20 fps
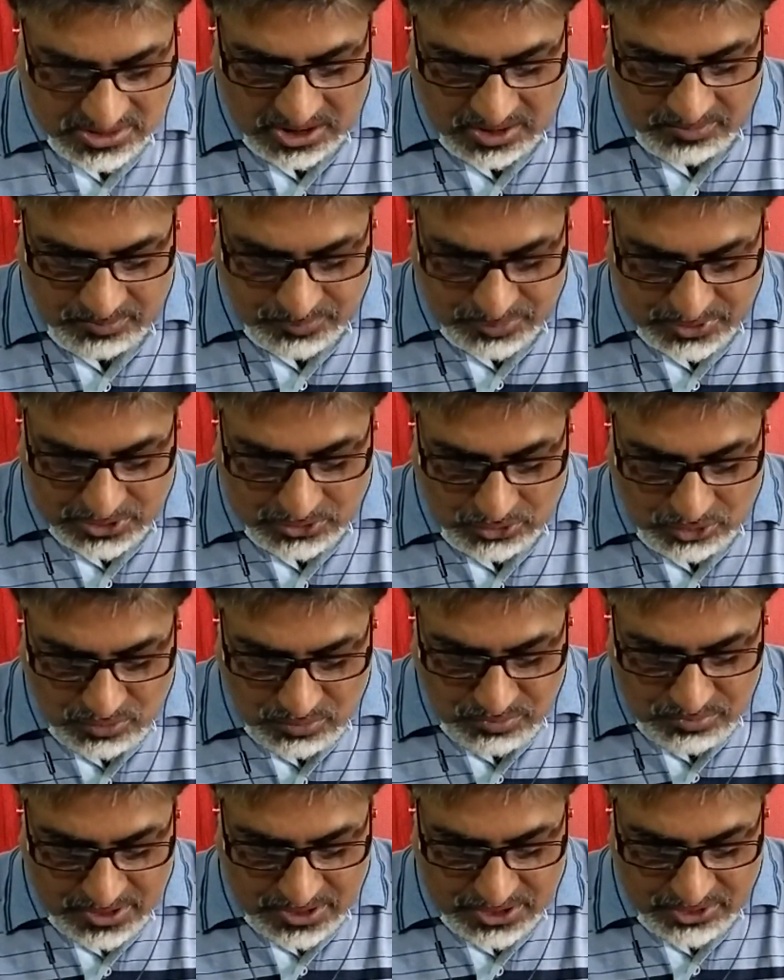A pillow
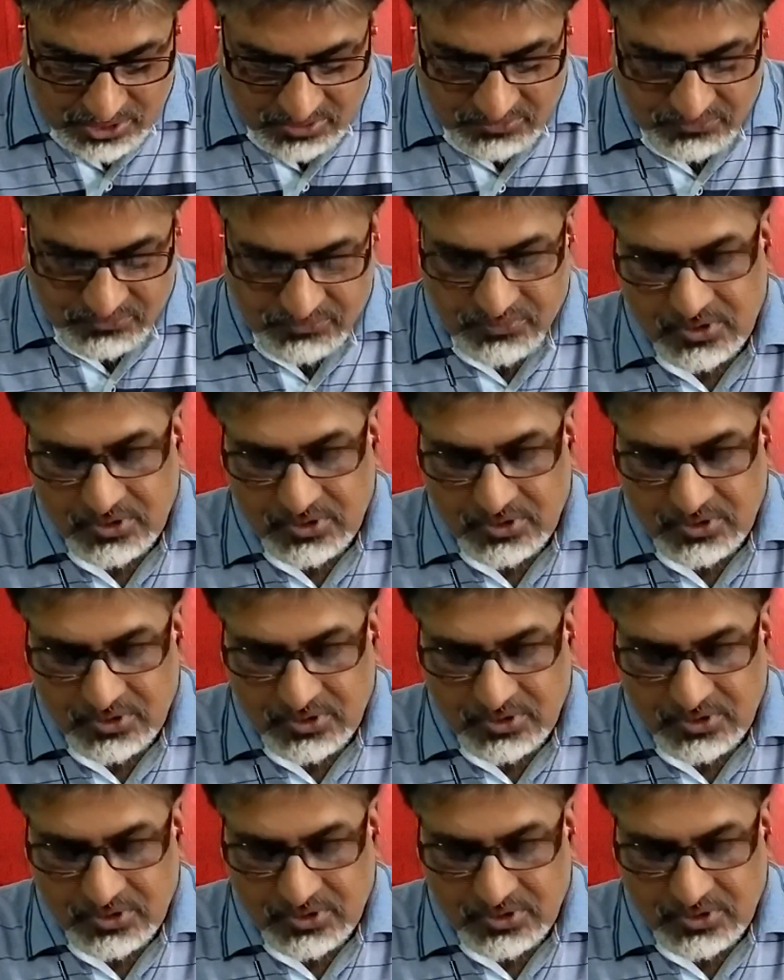made of